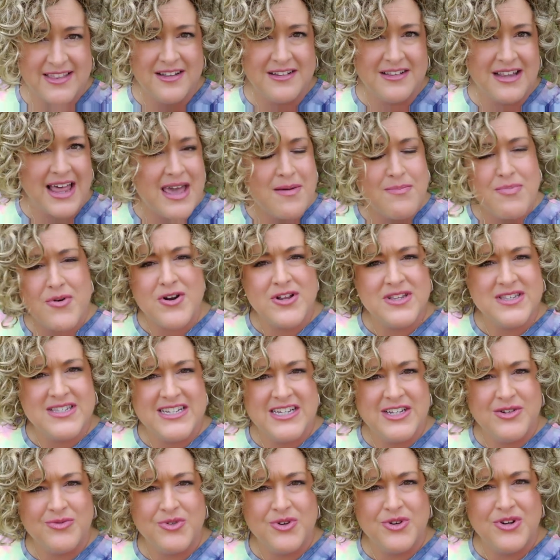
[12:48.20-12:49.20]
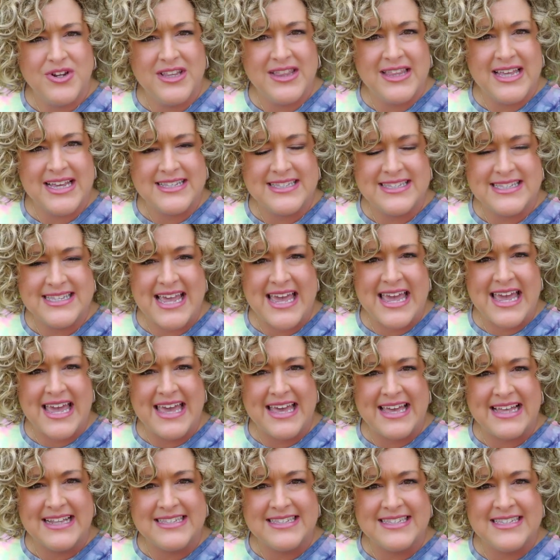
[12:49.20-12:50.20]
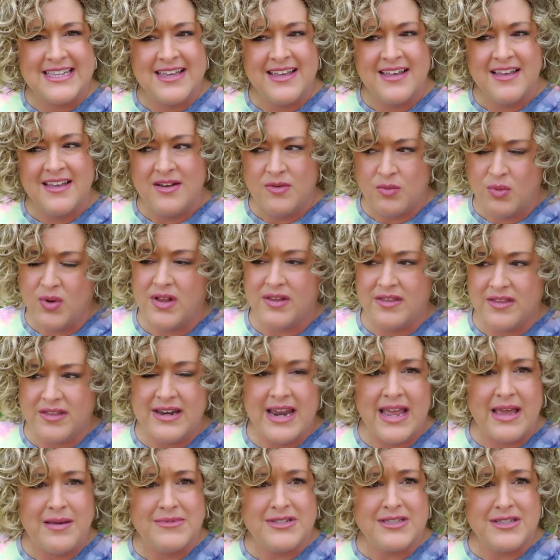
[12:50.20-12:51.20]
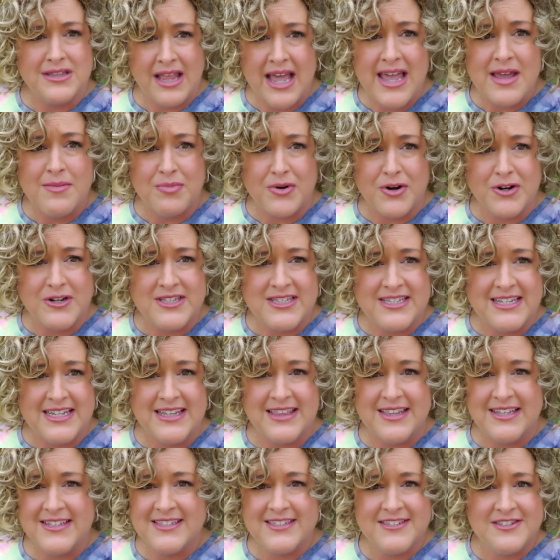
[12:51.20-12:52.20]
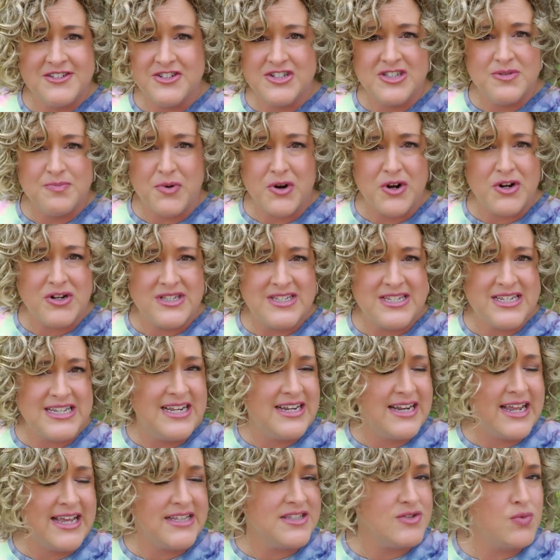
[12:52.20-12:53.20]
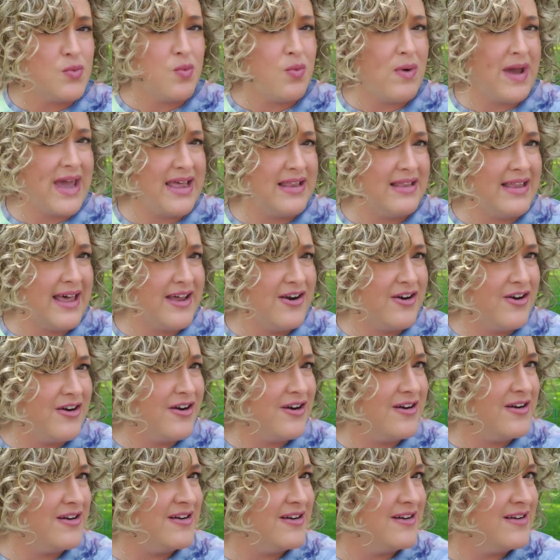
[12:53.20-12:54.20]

the light Bernstein rooted, they say it's, well, the name's light Bernstein. This is just Bernstein. It's way lighter.